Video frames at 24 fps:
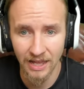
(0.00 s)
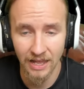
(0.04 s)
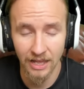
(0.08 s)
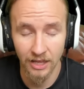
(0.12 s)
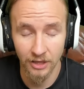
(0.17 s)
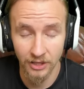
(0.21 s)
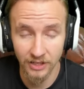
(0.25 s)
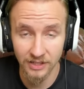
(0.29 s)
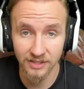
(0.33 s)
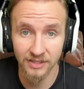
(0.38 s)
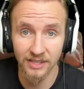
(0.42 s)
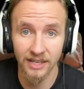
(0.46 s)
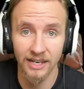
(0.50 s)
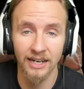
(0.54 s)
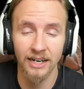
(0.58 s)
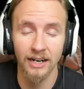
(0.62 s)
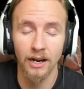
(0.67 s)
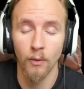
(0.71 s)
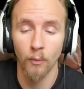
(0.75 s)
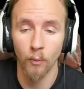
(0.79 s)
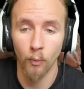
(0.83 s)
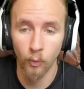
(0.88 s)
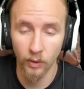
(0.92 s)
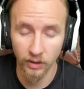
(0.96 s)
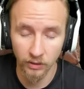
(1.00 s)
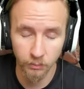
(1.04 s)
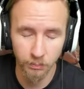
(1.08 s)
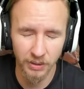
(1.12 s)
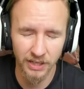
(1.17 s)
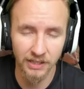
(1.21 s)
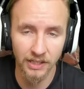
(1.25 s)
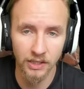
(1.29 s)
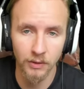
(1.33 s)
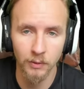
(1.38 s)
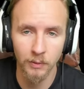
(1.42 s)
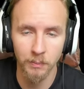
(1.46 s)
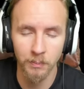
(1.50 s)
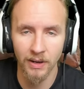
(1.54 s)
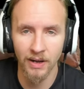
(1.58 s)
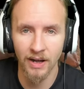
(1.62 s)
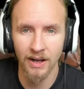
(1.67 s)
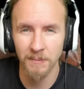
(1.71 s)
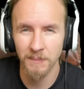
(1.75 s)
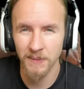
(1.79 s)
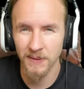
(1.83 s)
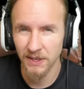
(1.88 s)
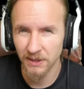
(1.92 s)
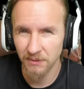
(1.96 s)
This thing will pick you
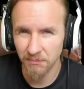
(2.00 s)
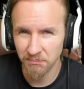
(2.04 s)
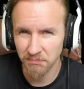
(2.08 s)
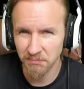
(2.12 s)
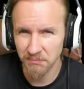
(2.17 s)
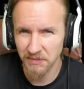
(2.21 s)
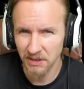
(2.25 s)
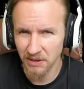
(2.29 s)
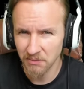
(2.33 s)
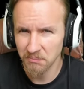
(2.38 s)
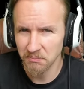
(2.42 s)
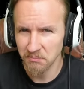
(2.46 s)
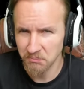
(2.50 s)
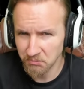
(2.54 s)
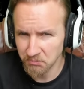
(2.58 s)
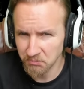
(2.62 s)
apart, not